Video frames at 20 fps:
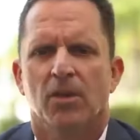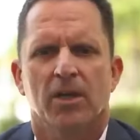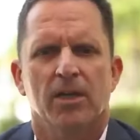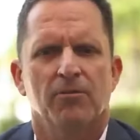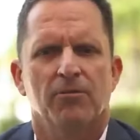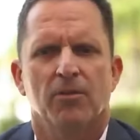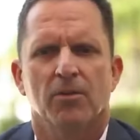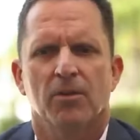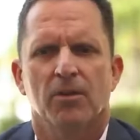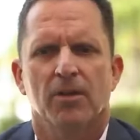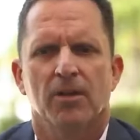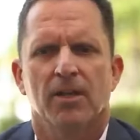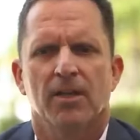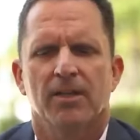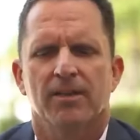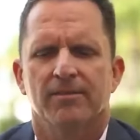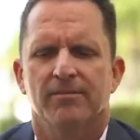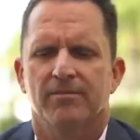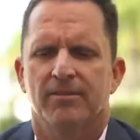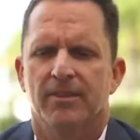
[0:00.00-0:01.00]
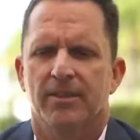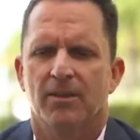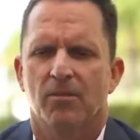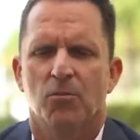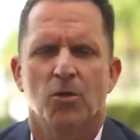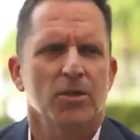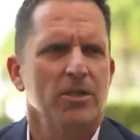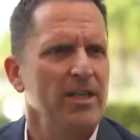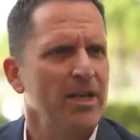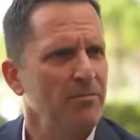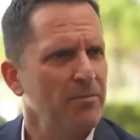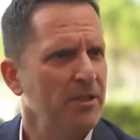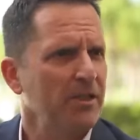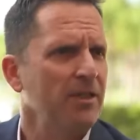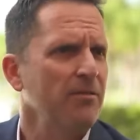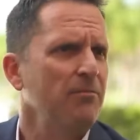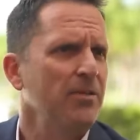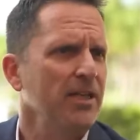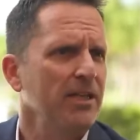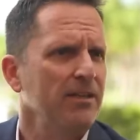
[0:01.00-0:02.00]
We're looking for, uh, you know, more depth to
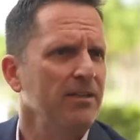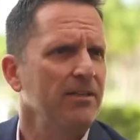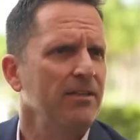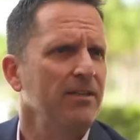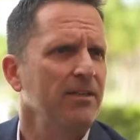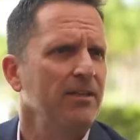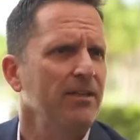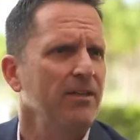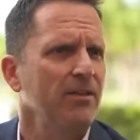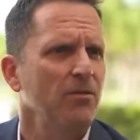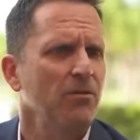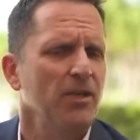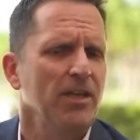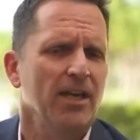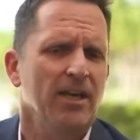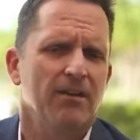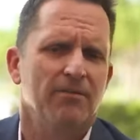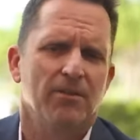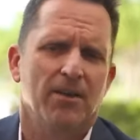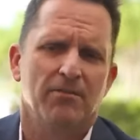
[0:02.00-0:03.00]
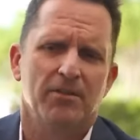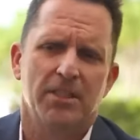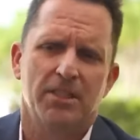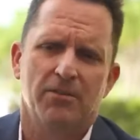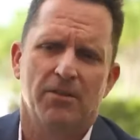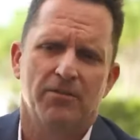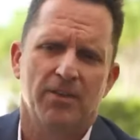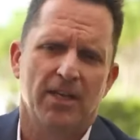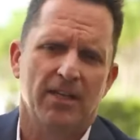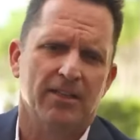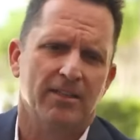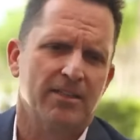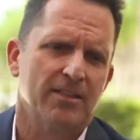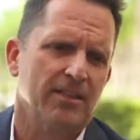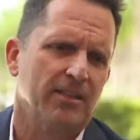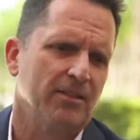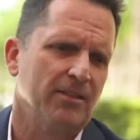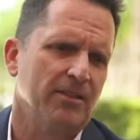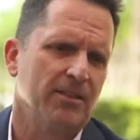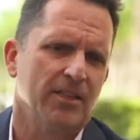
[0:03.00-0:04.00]
compete. You know, we have, obviously, with Alex
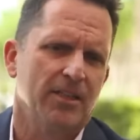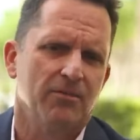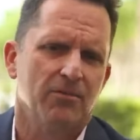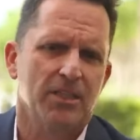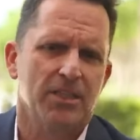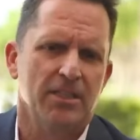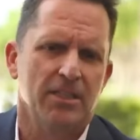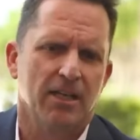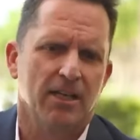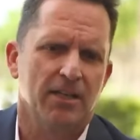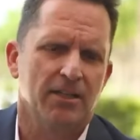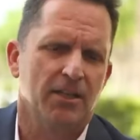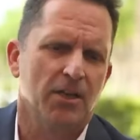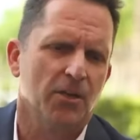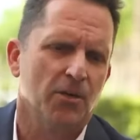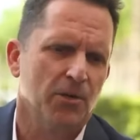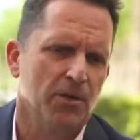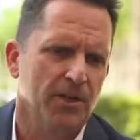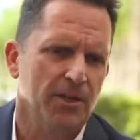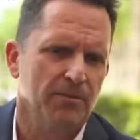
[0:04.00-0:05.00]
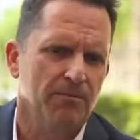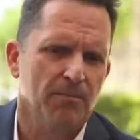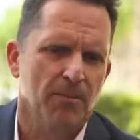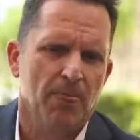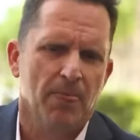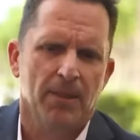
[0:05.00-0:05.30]
Singleton, we signed Cody